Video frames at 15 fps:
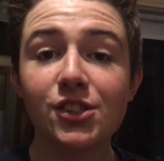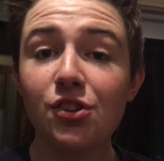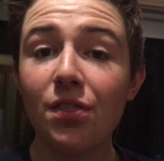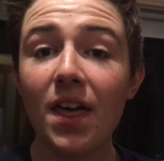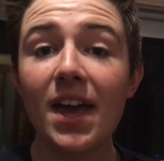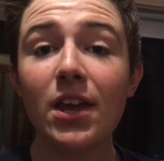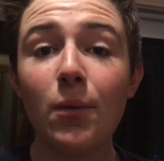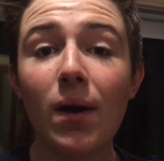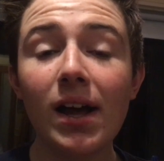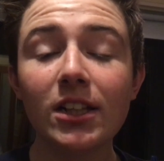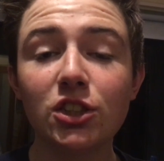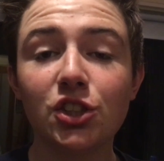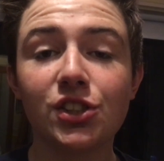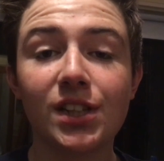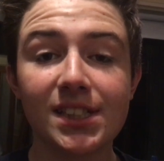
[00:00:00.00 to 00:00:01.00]
So there you are,
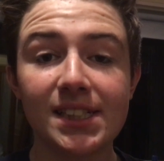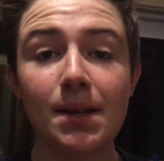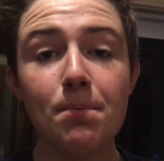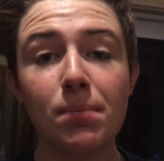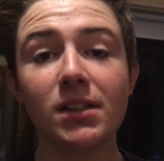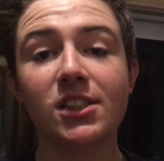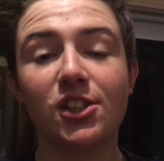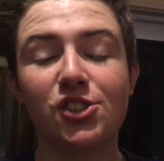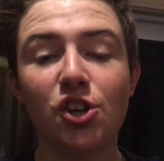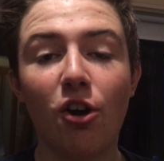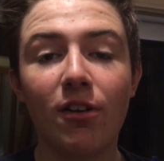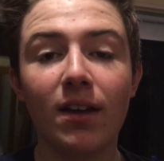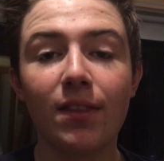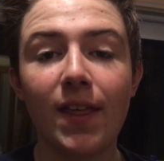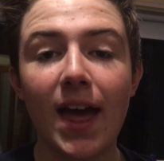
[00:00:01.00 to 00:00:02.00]
just a simple
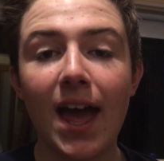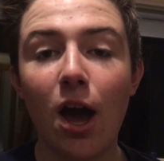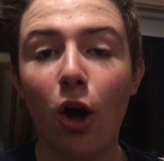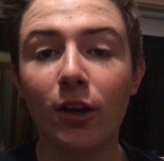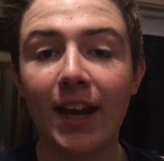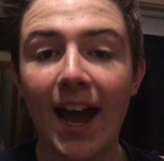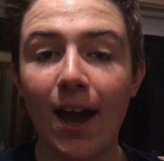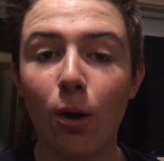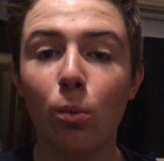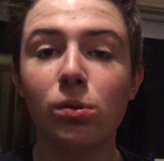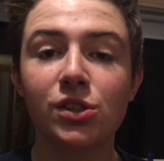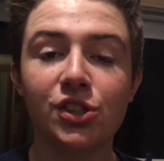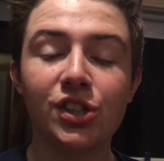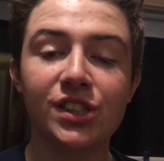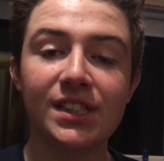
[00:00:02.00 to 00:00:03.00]
tutorial there on how
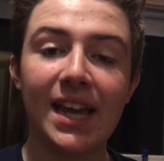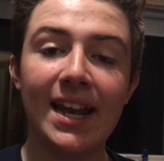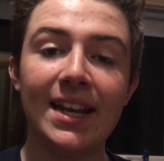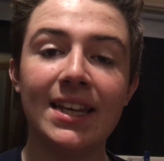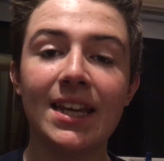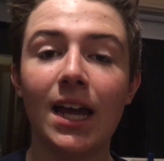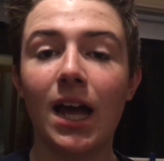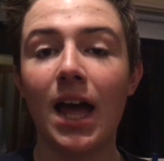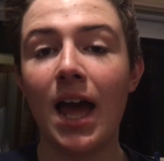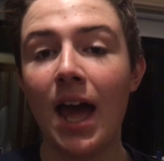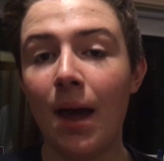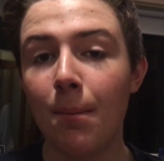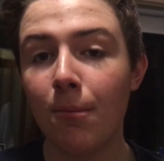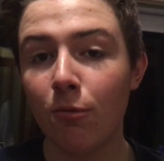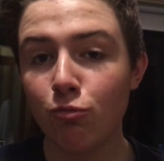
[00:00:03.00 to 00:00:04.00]
to send
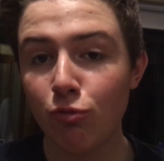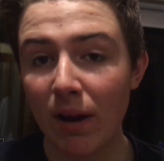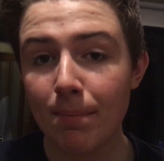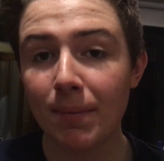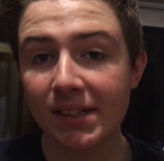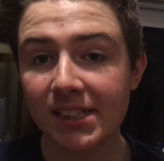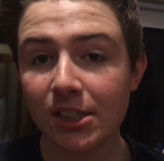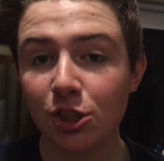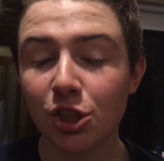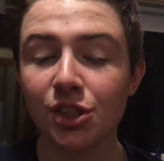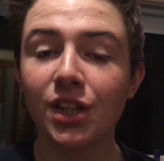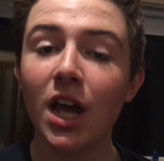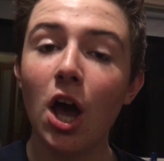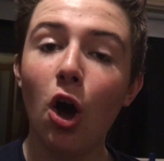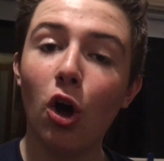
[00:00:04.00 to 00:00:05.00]
uh, read
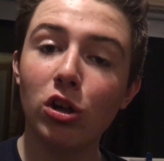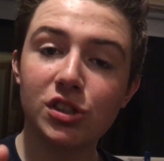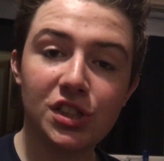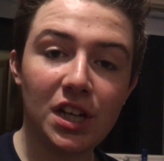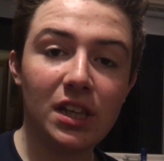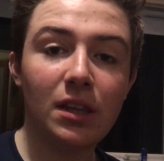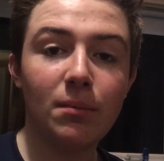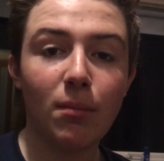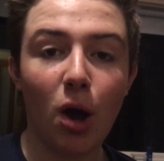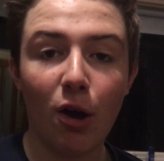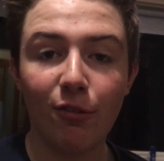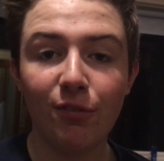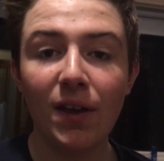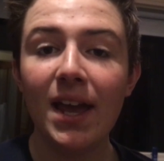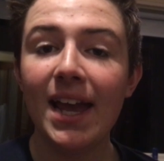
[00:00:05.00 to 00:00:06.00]
messages or turn them
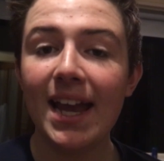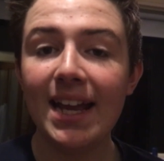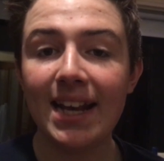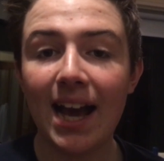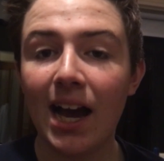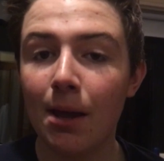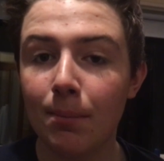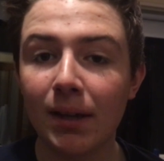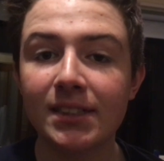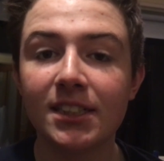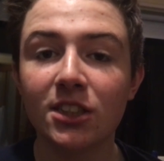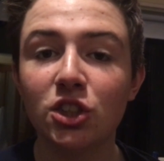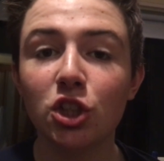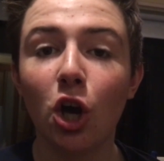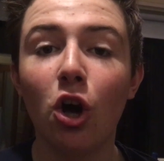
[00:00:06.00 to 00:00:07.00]
off in
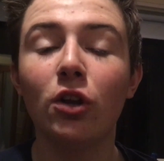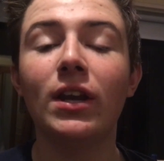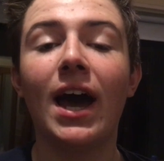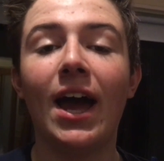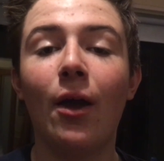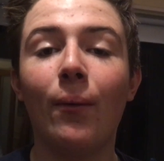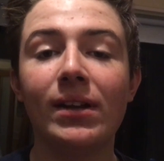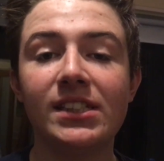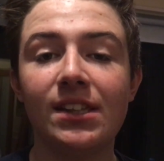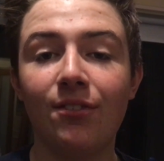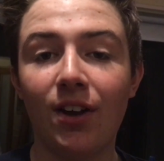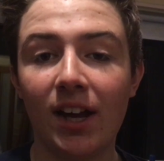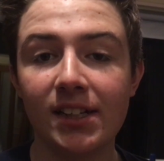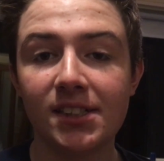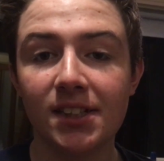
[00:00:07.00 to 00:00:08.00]
iMessage on iOS
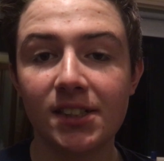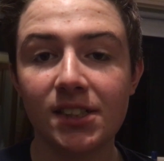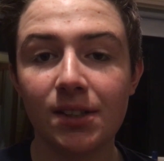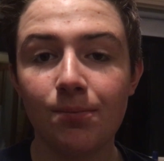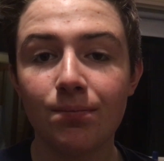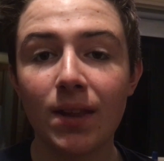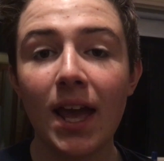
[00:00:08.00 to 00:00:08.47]
devices.